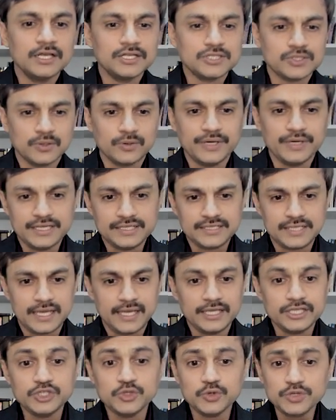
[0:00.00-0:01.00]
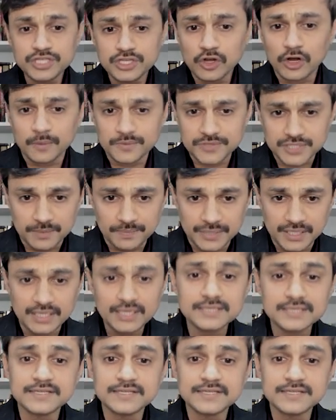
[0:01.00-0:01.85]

So it is saying choosing option B,